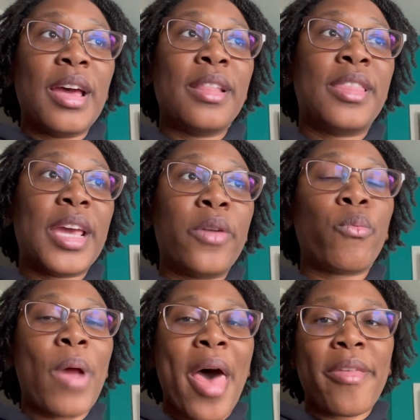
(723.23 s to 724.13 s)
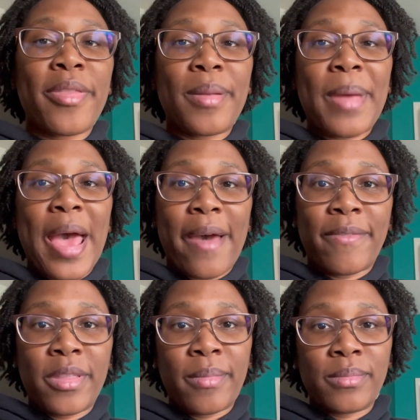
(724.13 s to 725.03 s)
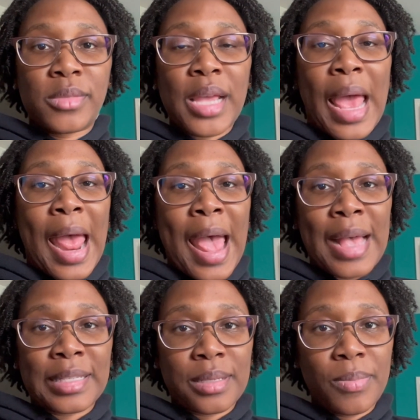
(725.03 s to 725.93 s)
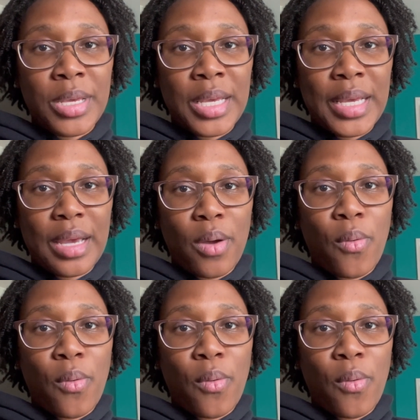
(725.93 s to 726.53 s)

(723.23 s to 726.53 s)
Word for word: then rather than have them to ask me